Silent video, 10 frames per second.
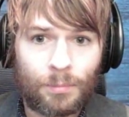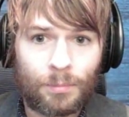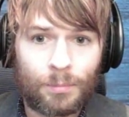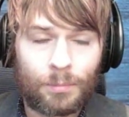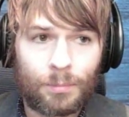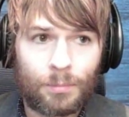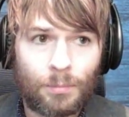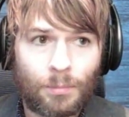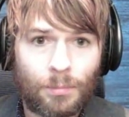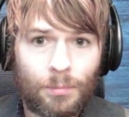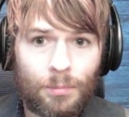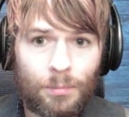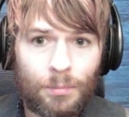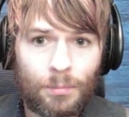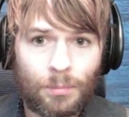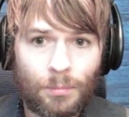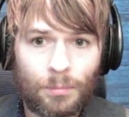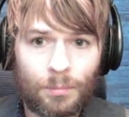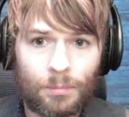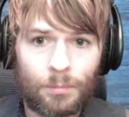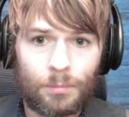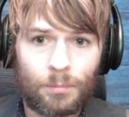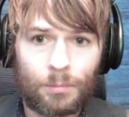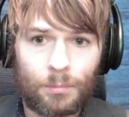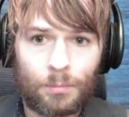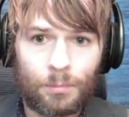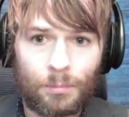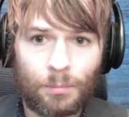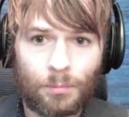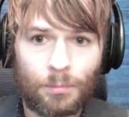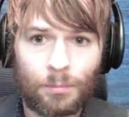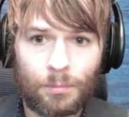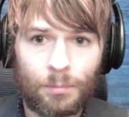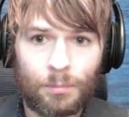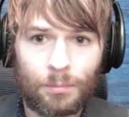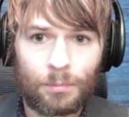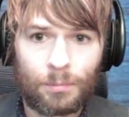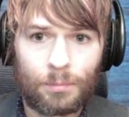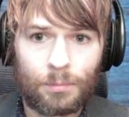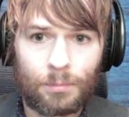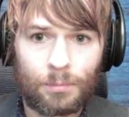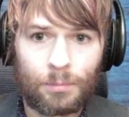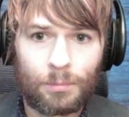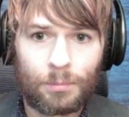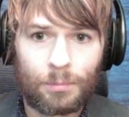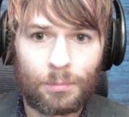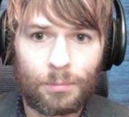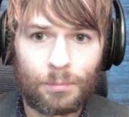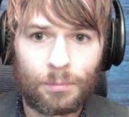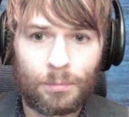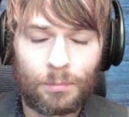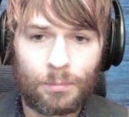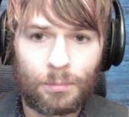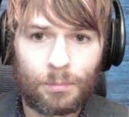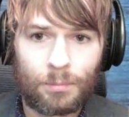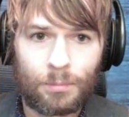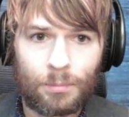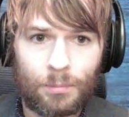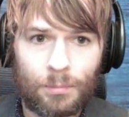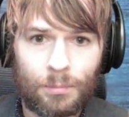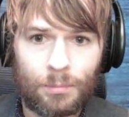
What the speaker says: (not speaking)